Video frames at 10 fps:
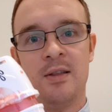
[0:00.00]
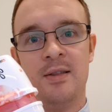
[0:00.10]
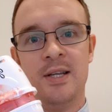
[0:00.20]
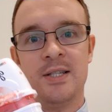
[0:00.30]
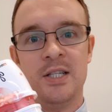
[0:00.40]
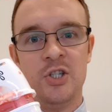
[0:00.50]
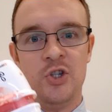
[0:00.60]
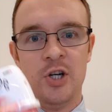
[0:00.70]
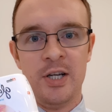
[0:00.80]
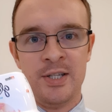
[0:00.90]
This is
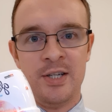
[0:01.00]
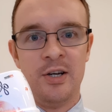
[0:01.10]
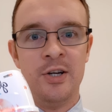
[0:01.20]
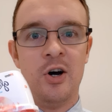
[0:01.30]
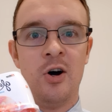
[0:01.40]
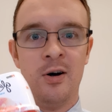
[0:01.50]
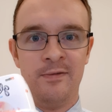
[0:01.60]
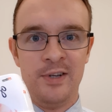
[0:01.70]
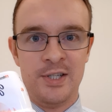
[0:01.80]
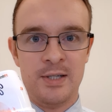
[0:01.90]
just an
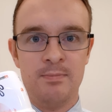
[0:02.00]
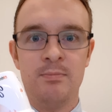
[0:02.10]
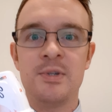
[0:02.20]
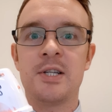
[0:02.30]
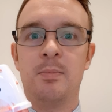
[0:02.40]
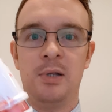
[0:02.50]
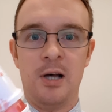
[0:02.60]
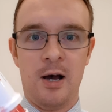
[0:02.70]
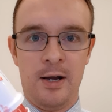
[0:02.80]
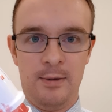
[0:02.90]
office
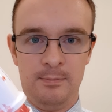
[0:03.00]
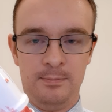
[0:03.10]
supply.